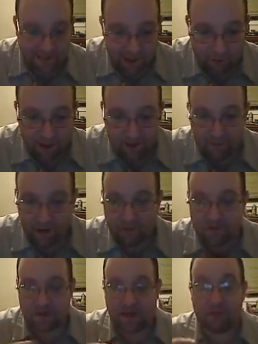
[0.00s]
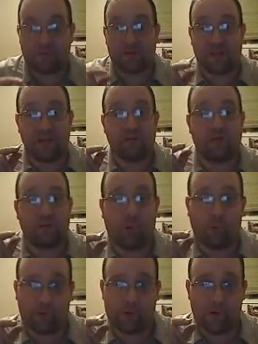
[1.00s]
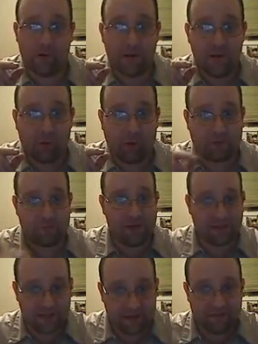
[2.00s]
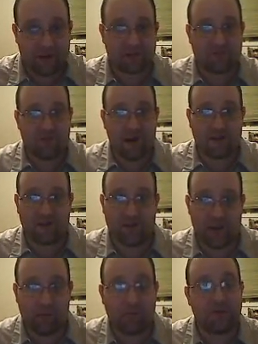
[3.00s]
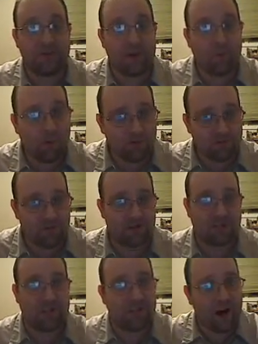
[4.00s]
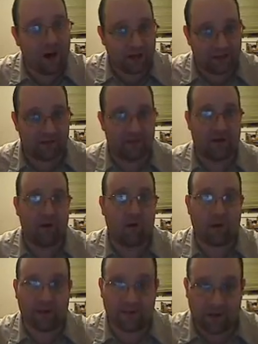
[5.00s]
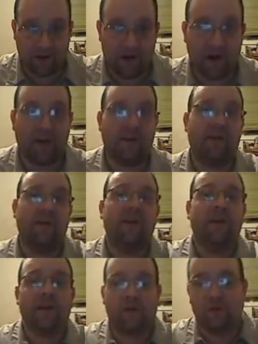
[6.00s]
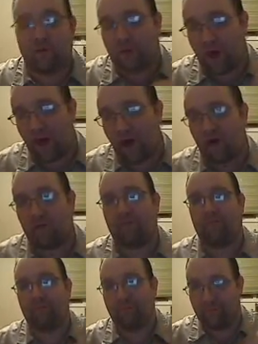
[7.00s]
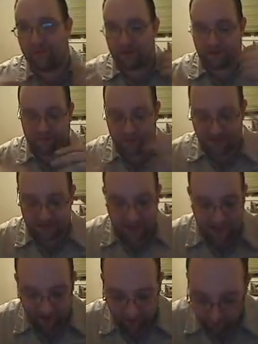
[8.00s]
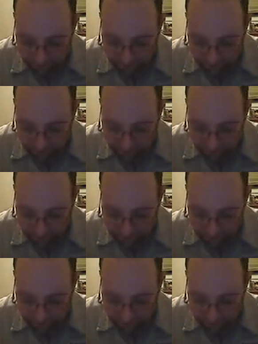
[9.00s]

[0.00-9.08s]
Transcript: which means they've not stretched yet, which they won't stretch a lot until the car gets hot, cools down, does some heat cycles. But anyway, I want to praise the Lord for